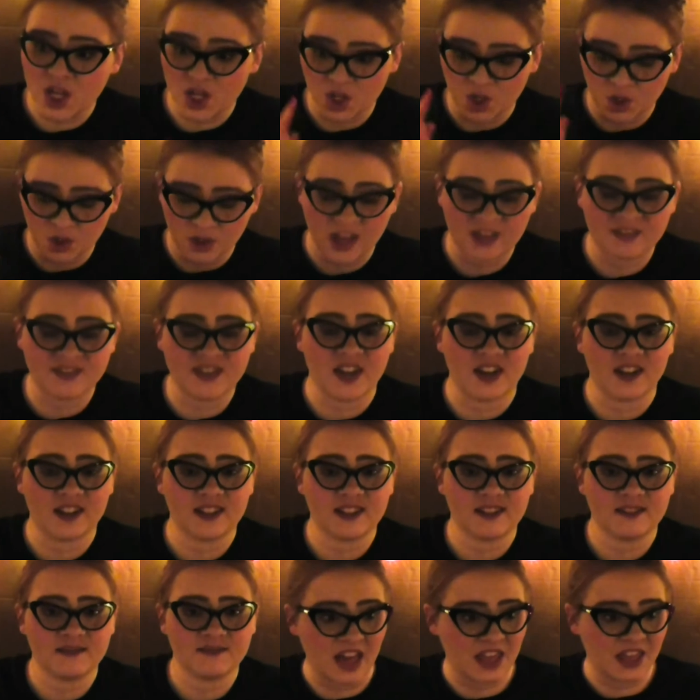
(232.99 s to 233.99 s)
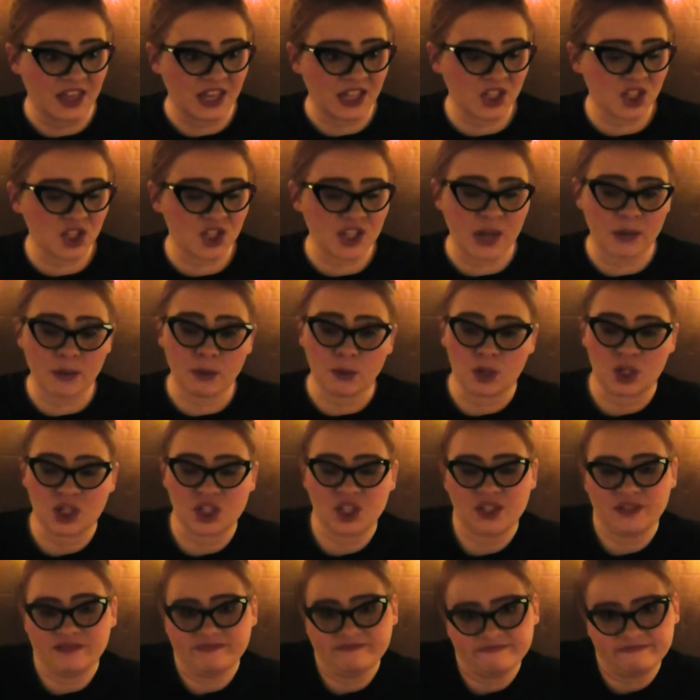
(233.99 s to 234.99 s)
your life sucks. That's just how it
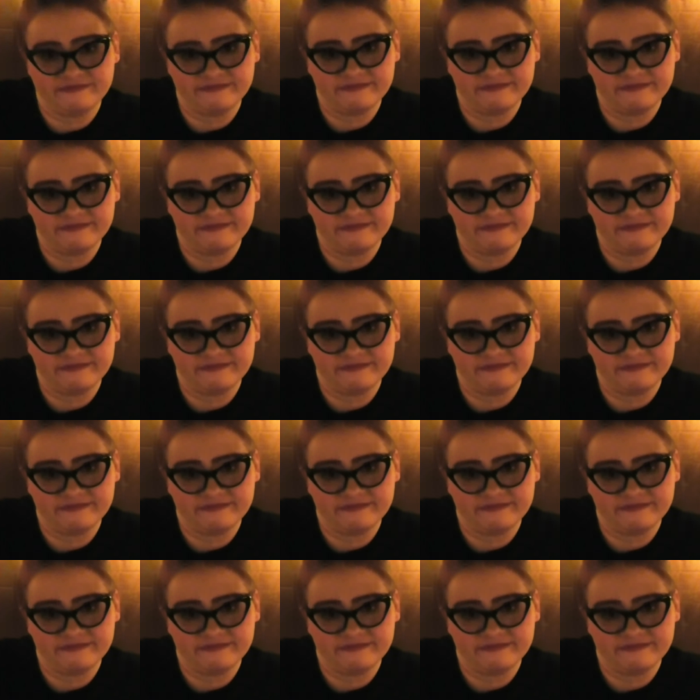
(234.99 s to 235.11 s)
works.